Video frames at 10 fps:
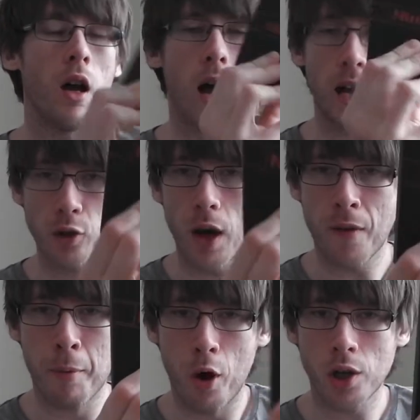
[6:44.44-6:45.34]
I do have
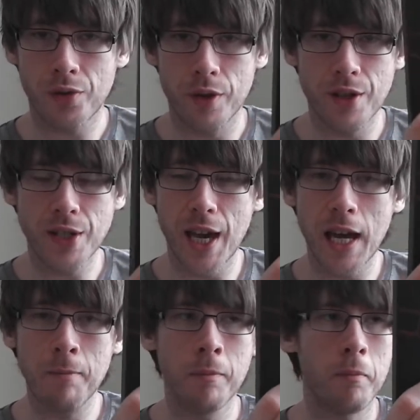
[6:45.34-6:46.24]
a box for this
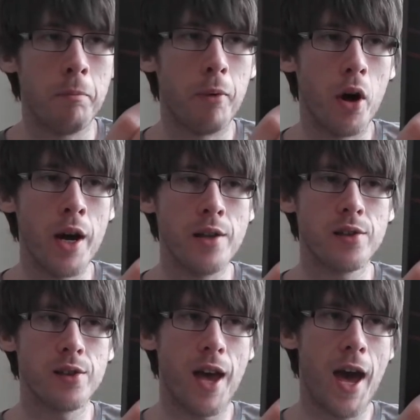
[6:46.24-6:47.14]
game, but
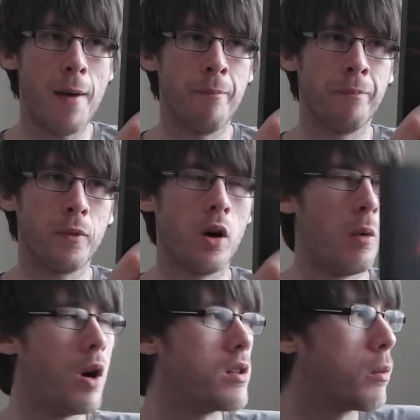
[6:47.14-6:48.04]
it's
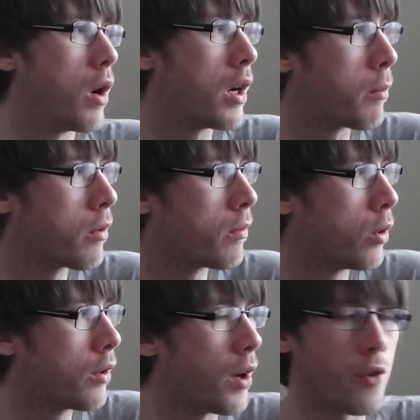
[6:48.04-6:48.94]
what is the word I'm
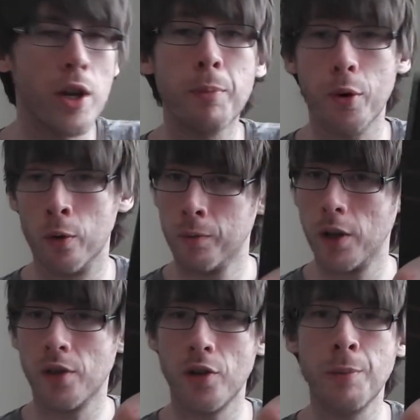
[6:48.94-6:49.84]
looking? A repro.
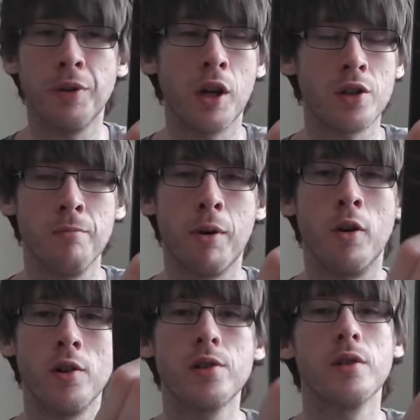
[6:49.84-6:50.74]
It's a reproduction
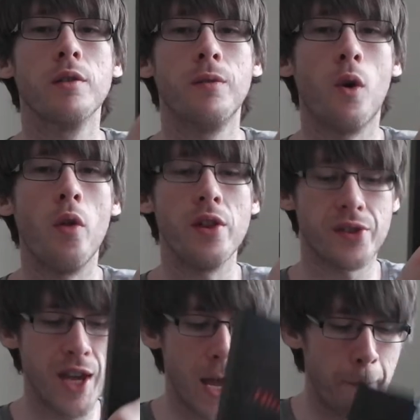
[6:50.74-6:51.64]
box for
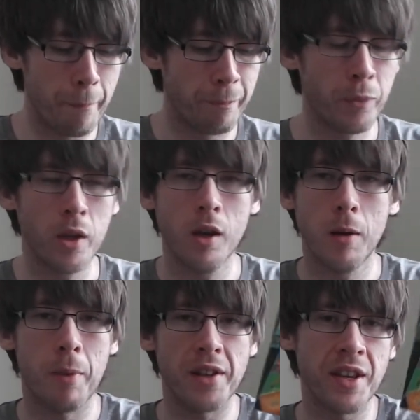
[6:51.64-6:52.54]
this game,
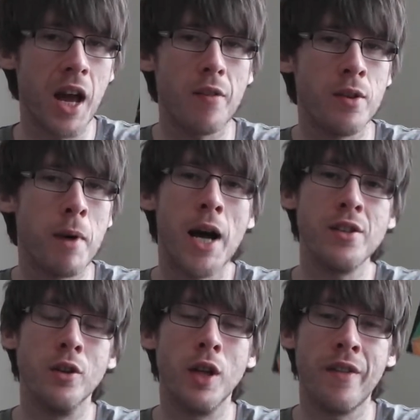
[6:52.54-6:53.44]
but I didn't have the
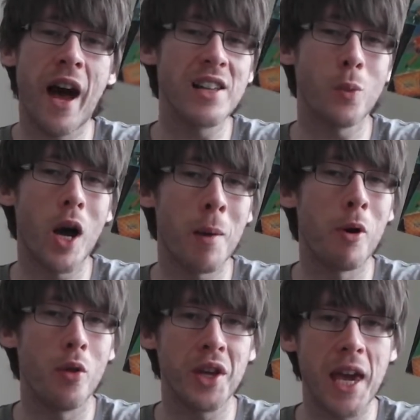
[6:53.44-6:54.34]
manual, and that's why I
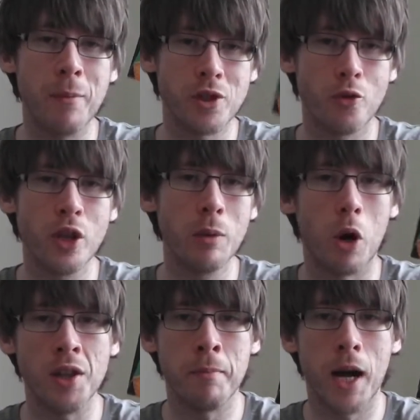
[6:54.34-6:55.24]
bought the game, because I really
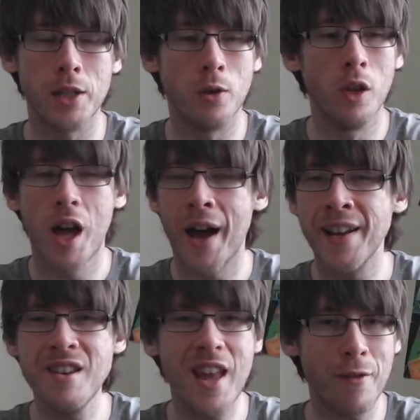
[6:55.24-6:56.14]
wanted the manual.
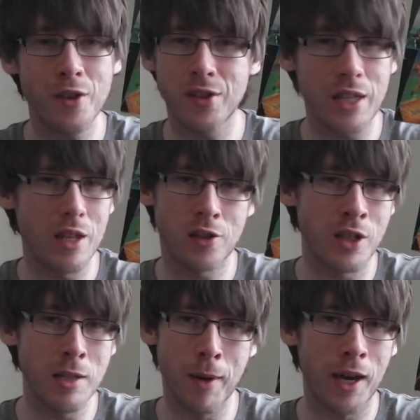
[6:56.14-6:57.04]
I never see this
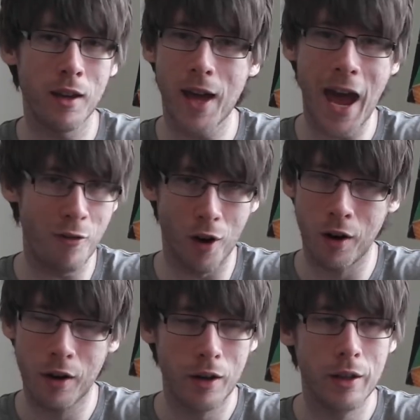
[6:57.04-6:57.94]
on eBay ever.